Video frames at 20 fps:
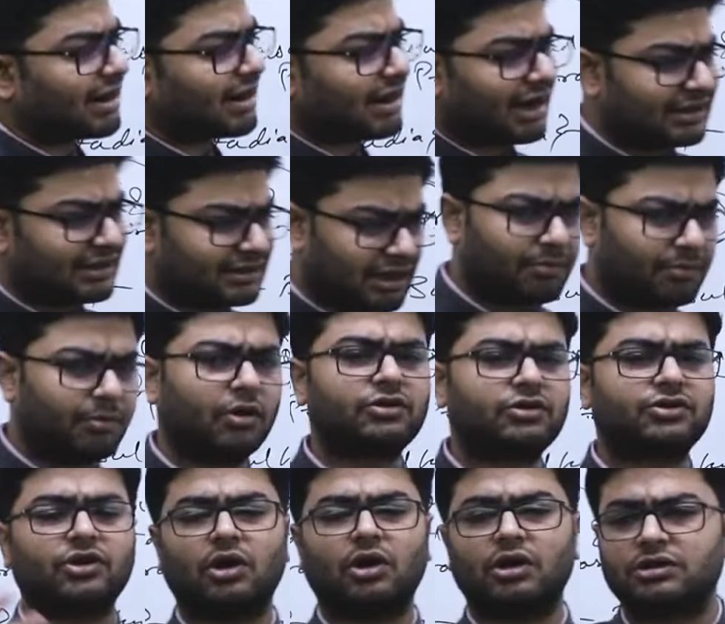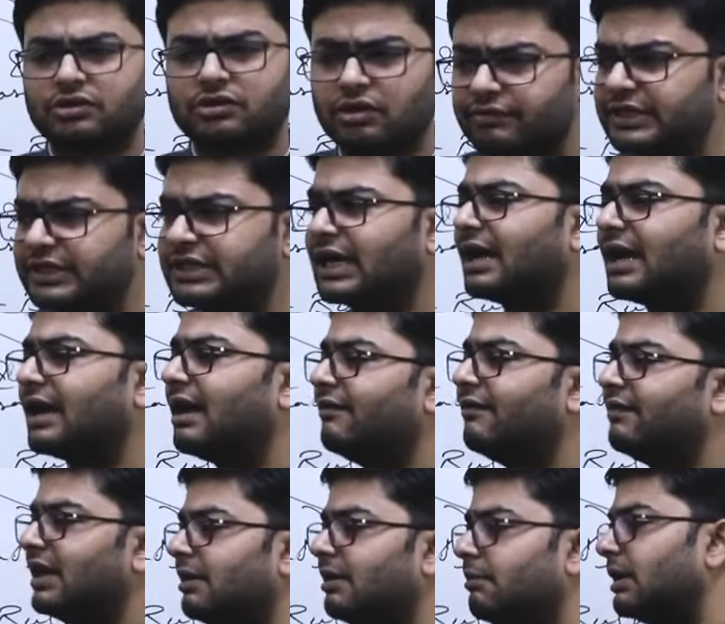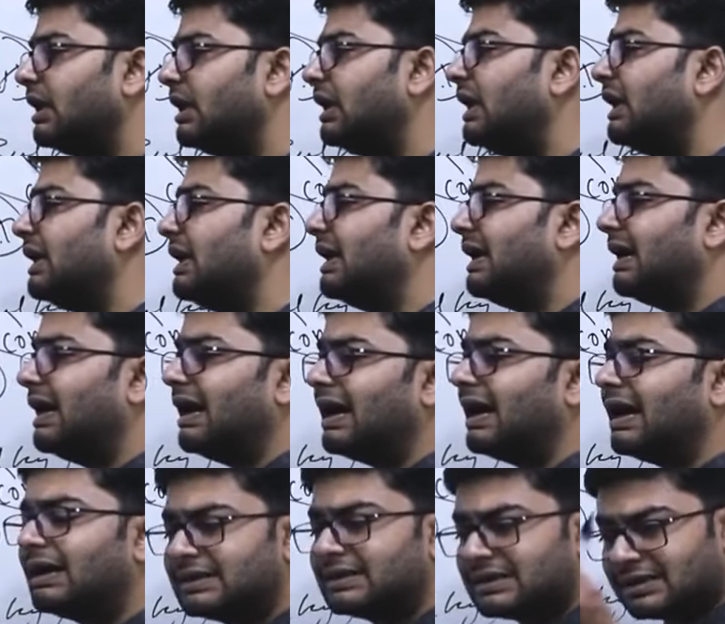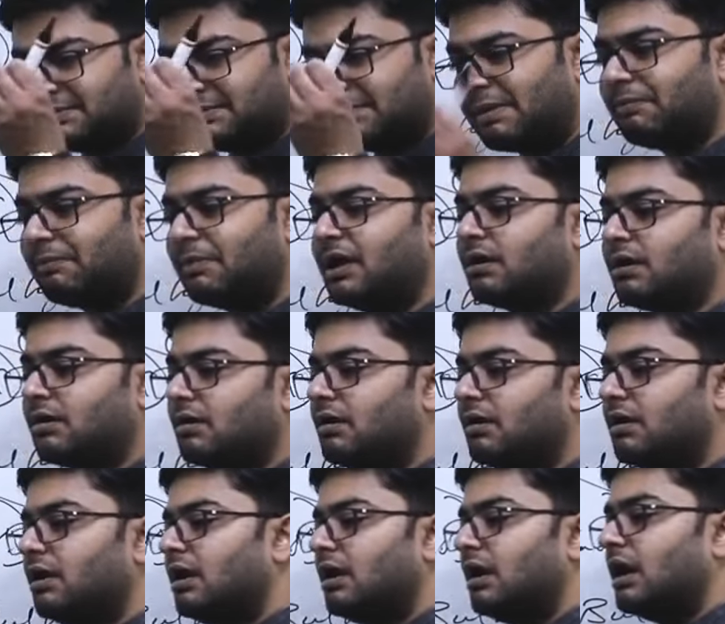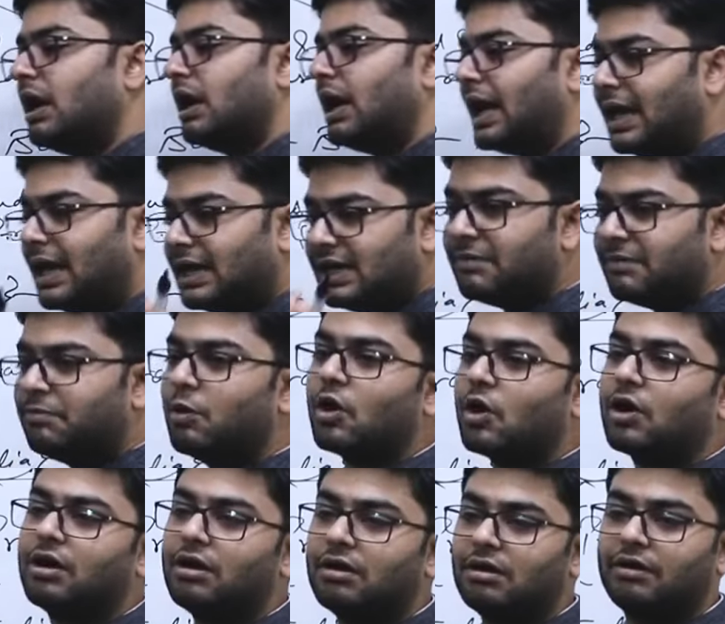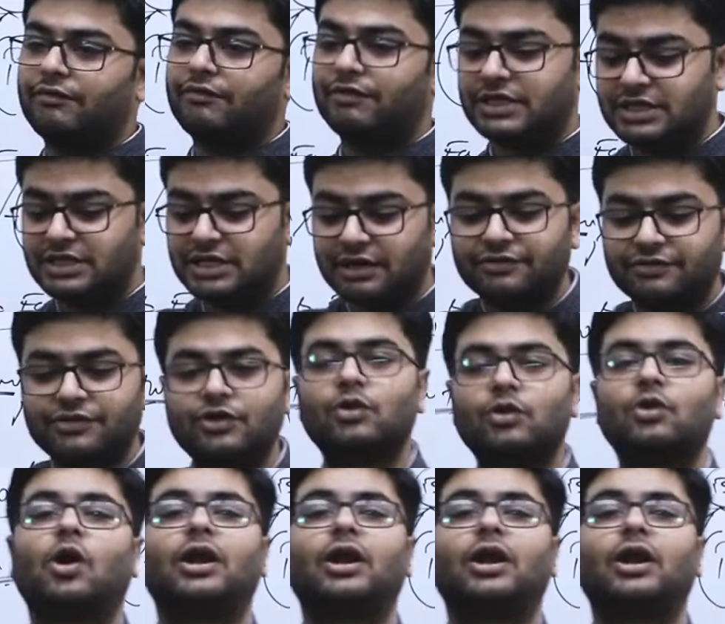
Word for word: are other books also which are available. Remember, any book which gives you